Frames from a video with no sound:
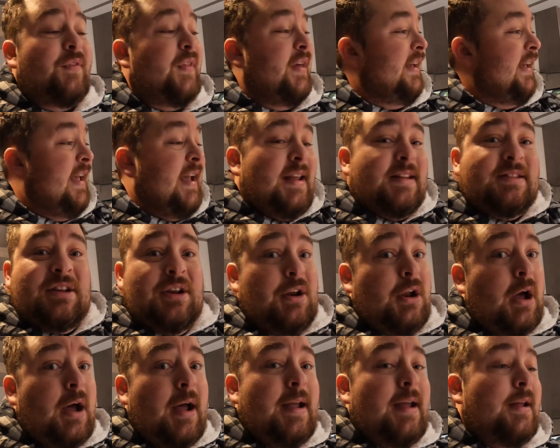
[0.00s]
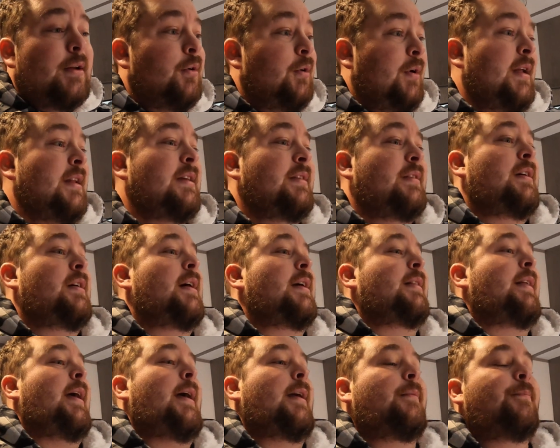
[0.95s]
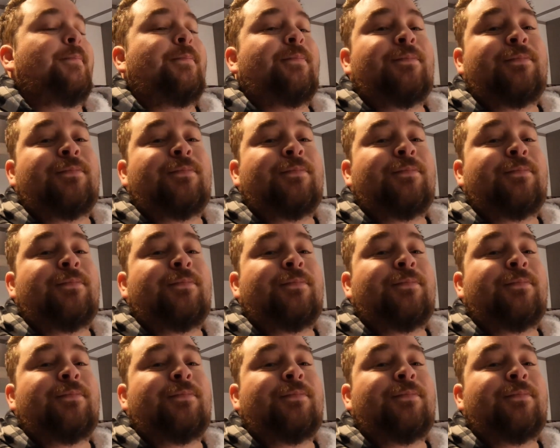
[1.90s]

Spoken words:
They can't deny it or anything like that.